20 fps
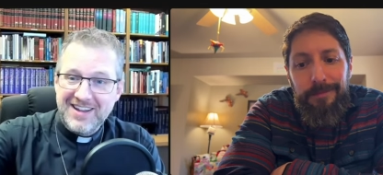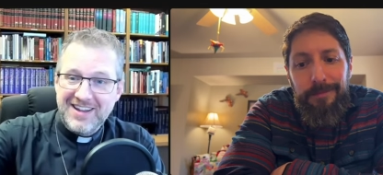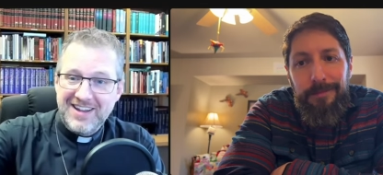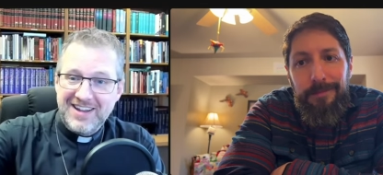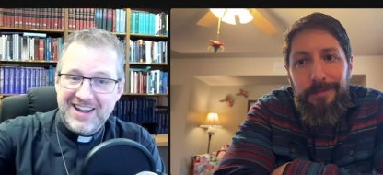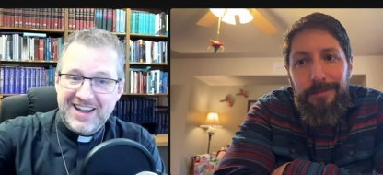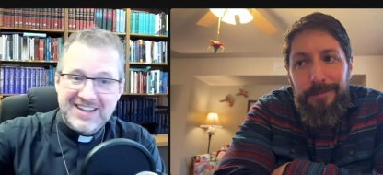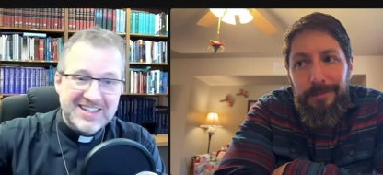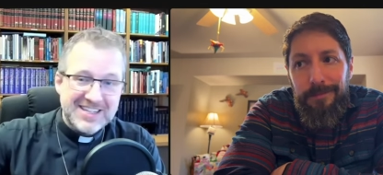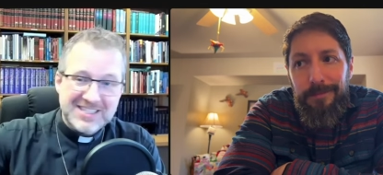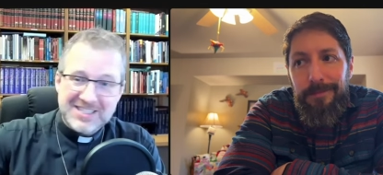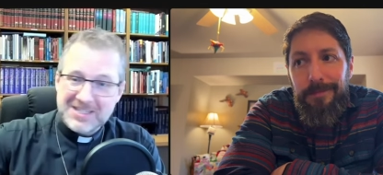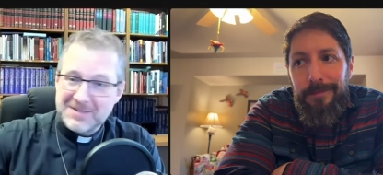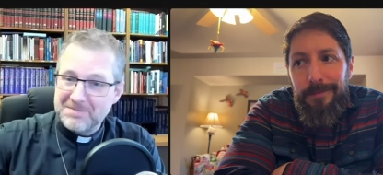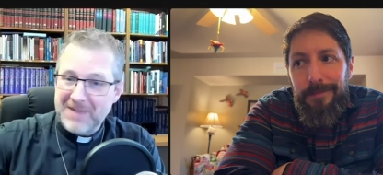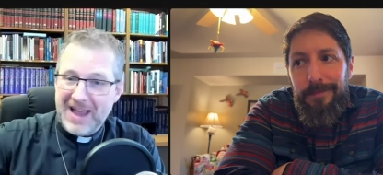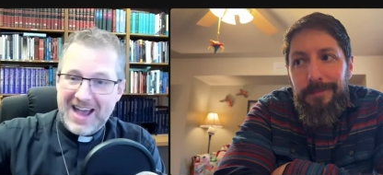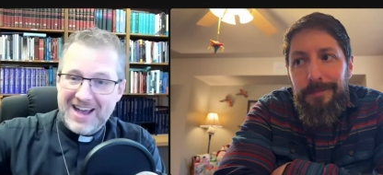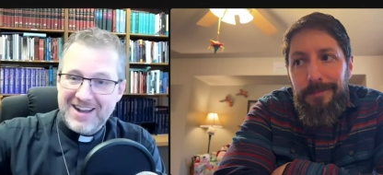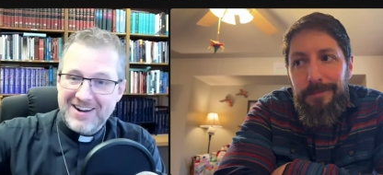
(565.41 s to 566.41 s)
Speaker 1: it doesn't
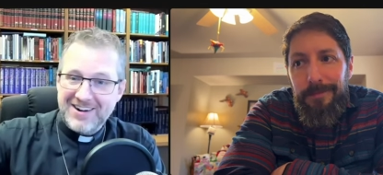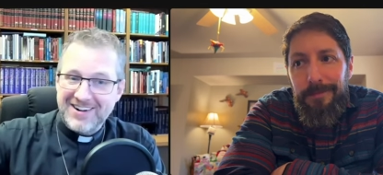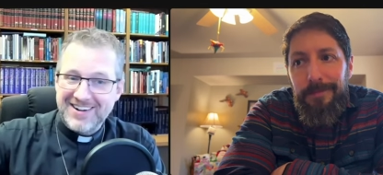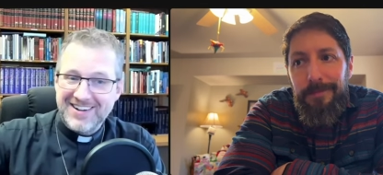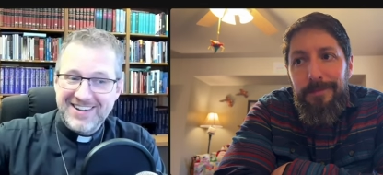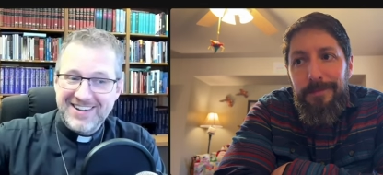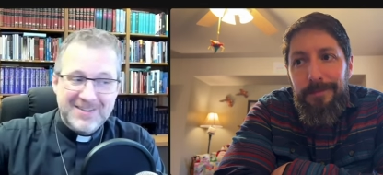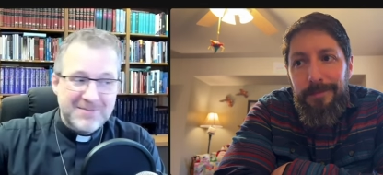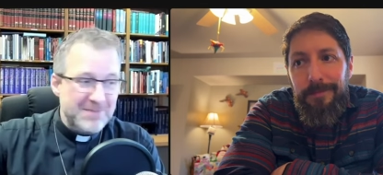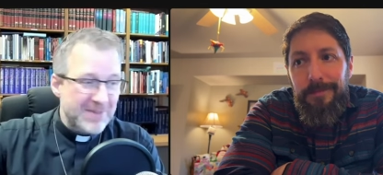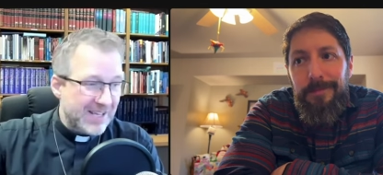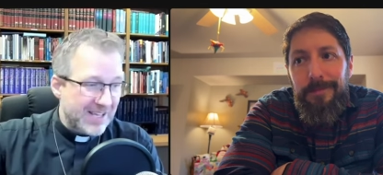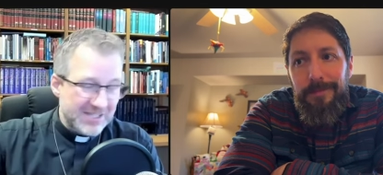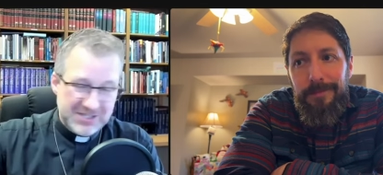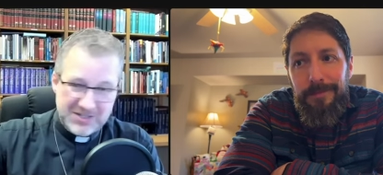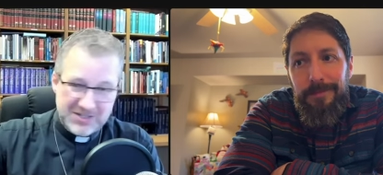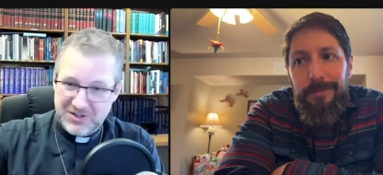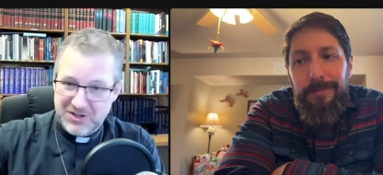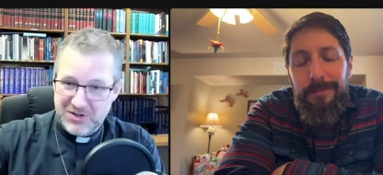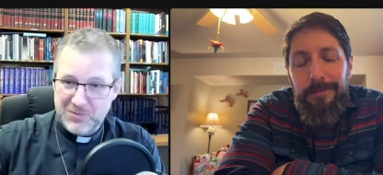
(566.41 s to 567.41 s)
matter because
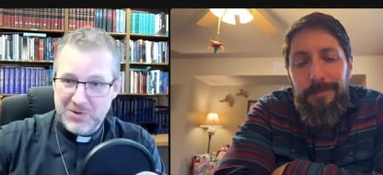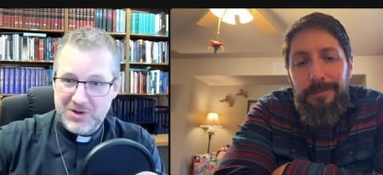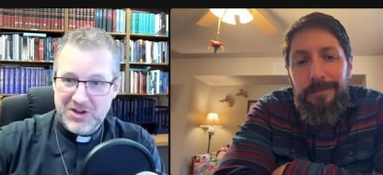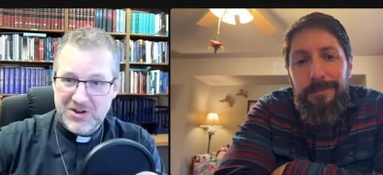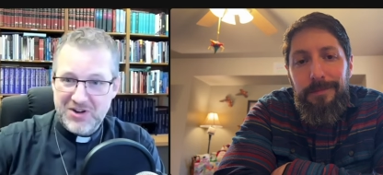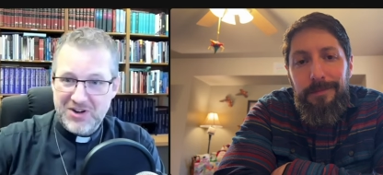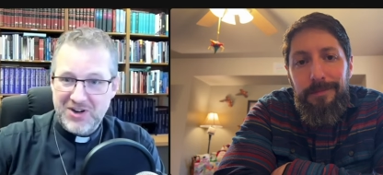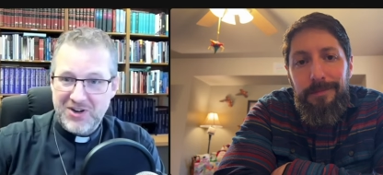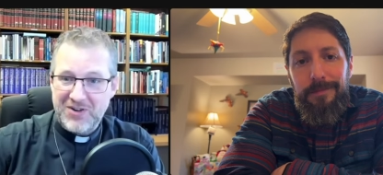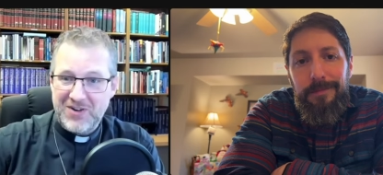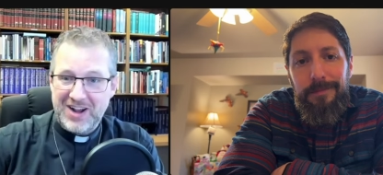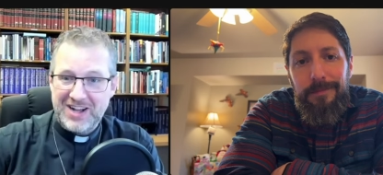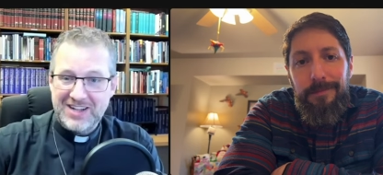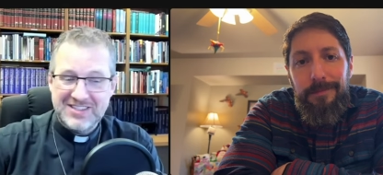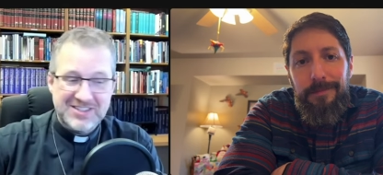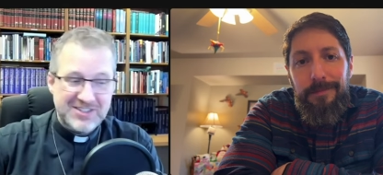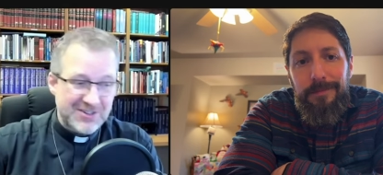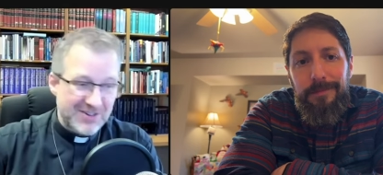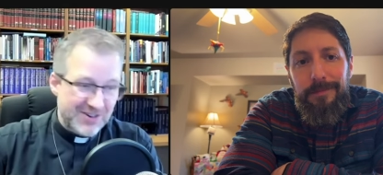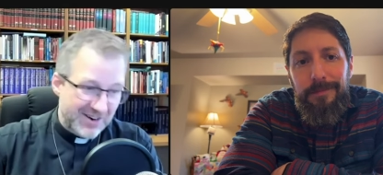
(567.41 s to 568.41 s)
in when you're in Christ,
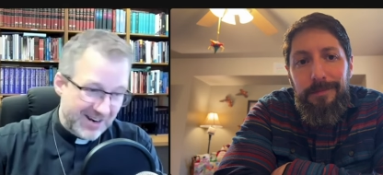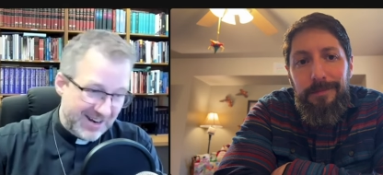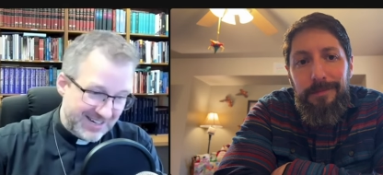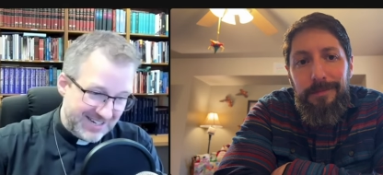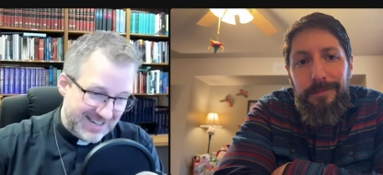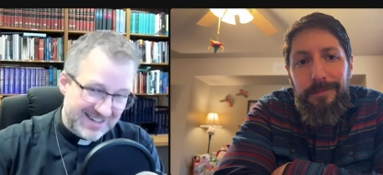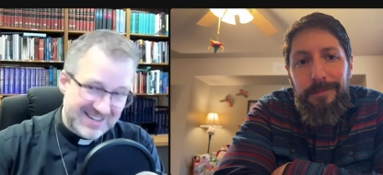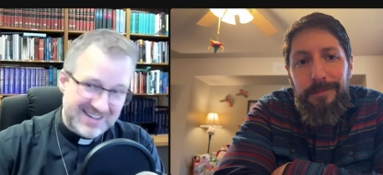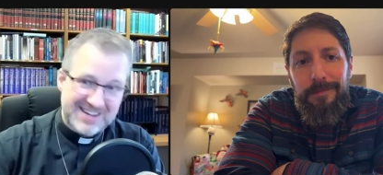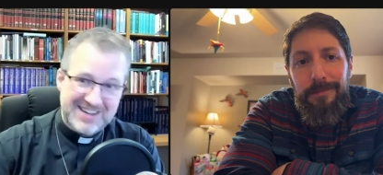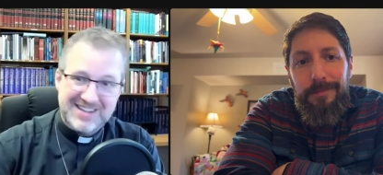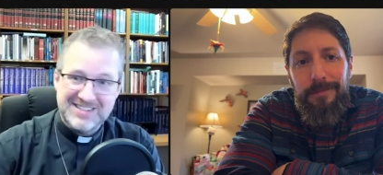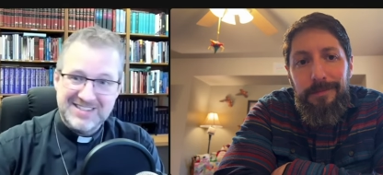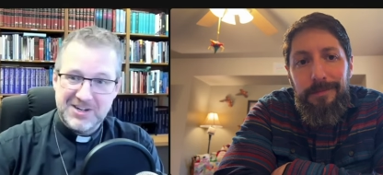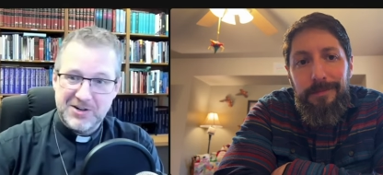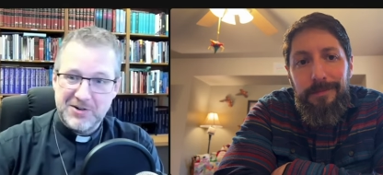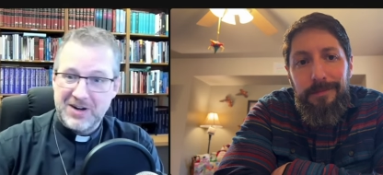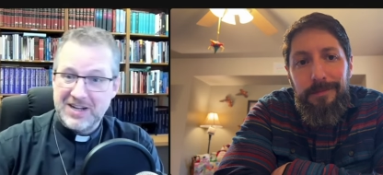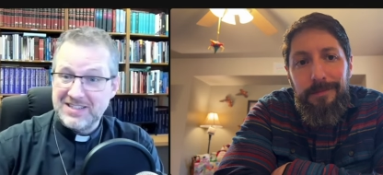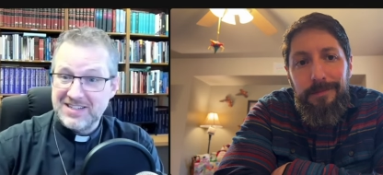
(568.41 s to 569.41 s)
your identity is in
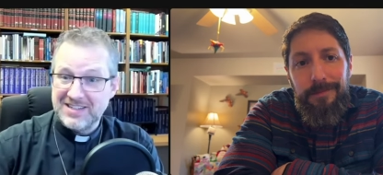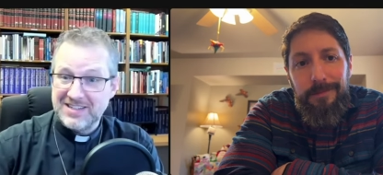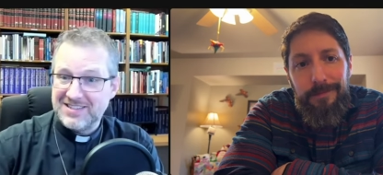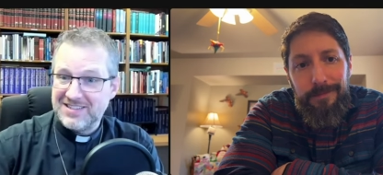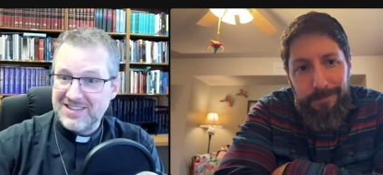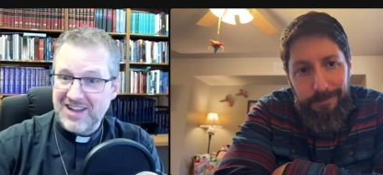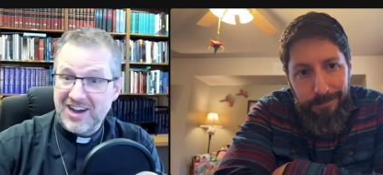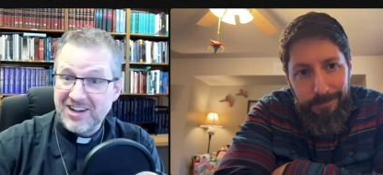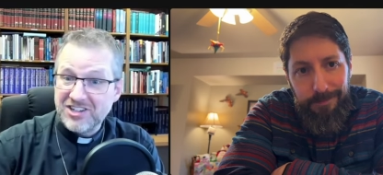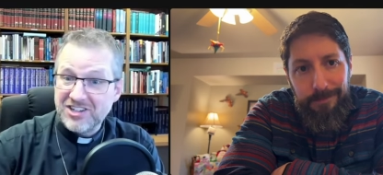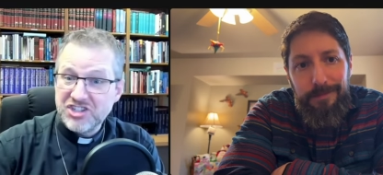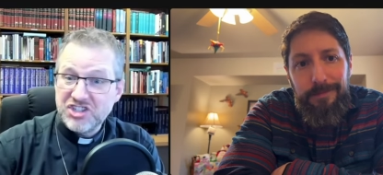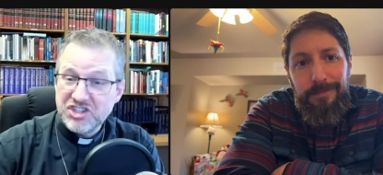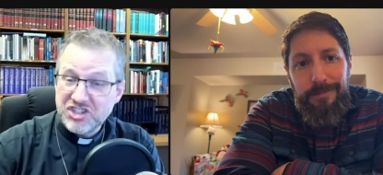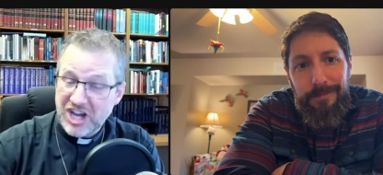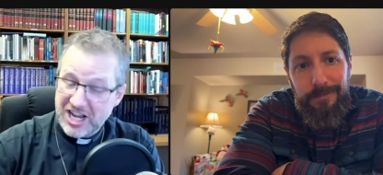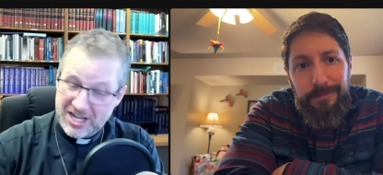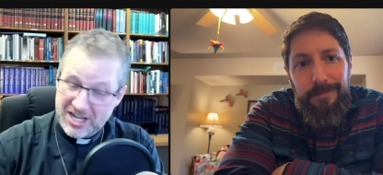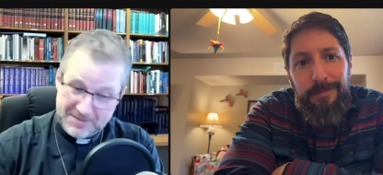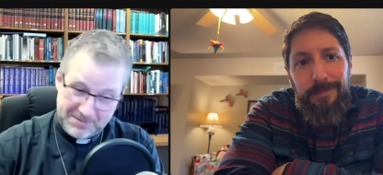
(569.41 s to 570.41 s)
Christ. It's
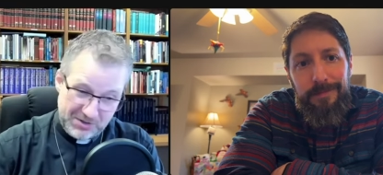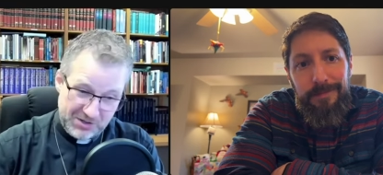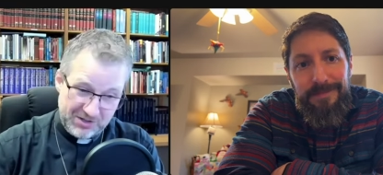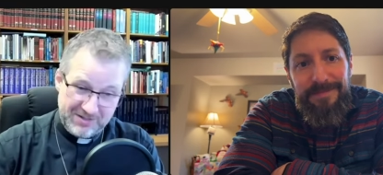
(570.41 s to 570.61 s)
unshakable